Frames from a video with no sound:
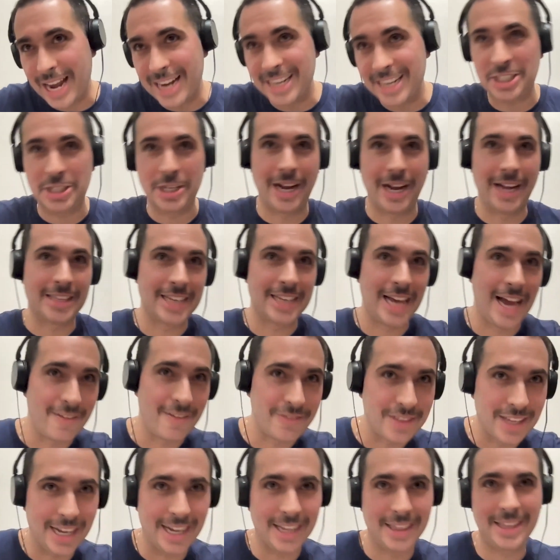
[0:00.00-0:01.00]
shots. I
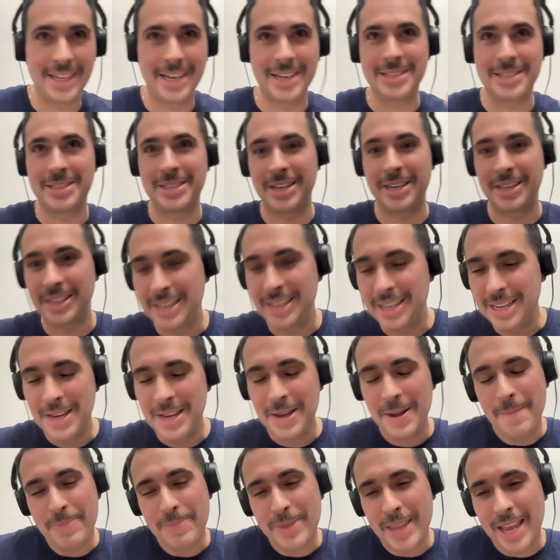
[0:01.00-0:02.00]
have to get this. And
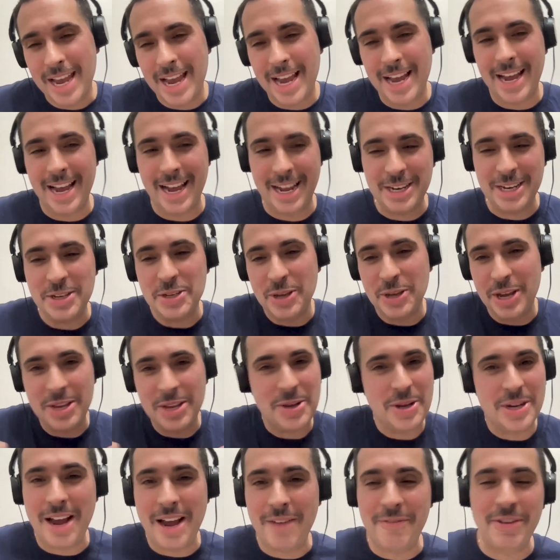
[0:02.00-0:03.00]

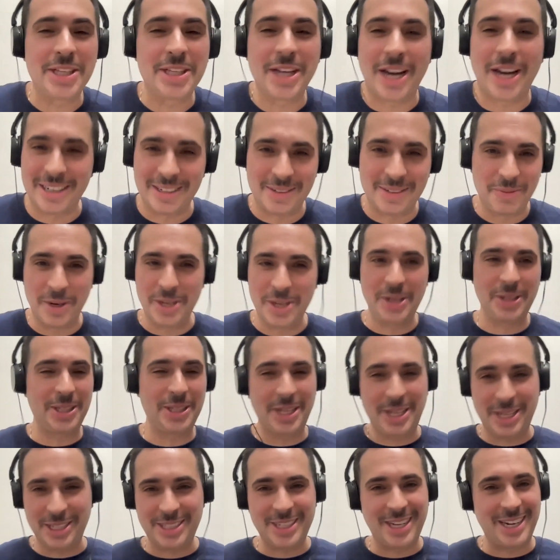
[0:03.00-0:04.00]
you're never done. When you
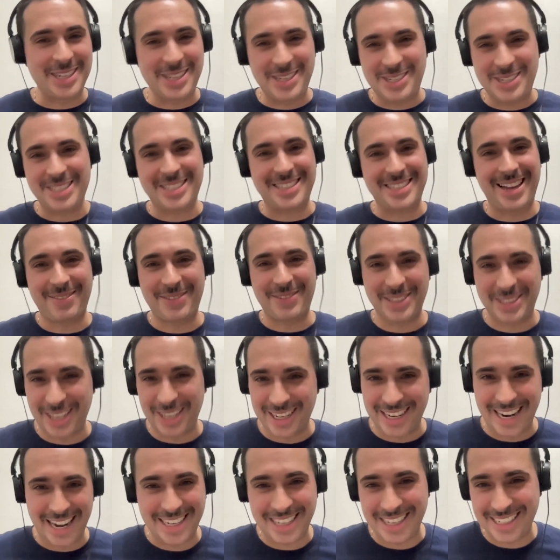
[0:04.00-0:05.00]
think you're done, you're just never
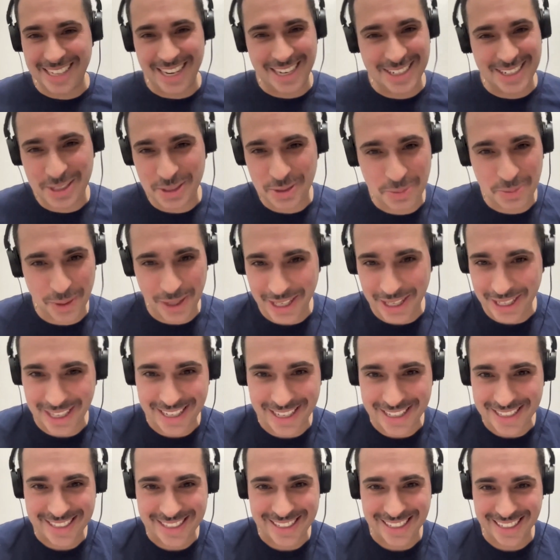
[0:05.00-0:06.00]
done. I think that's just what it
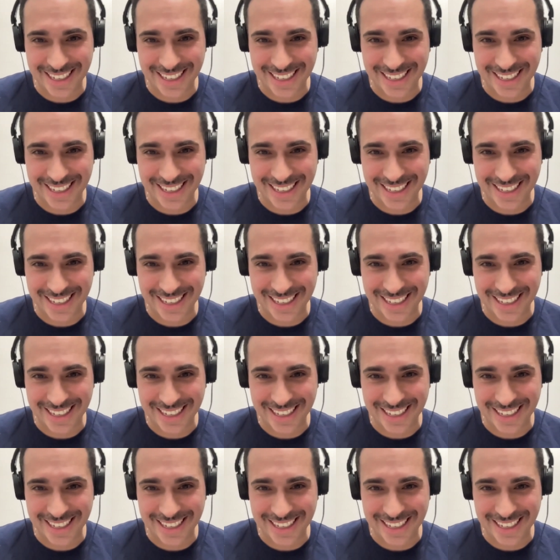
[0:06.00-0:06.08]
is,